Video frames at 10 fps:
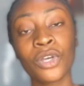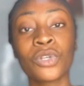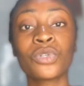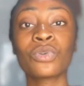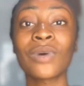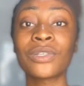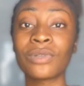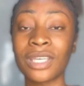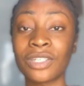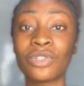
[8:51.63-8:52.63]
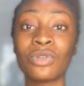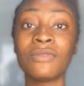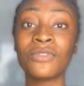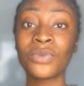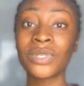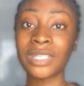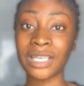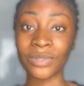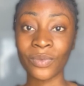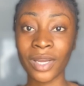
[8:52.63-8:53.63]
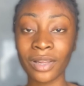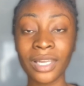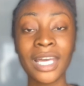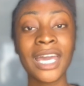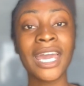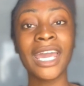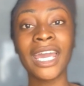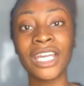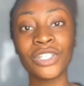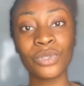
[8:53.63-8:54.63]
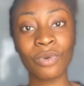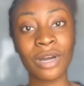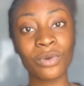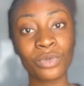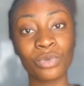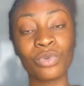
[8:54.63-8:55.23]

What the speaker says: So once you get it, you infuse it as well, and you are good to go.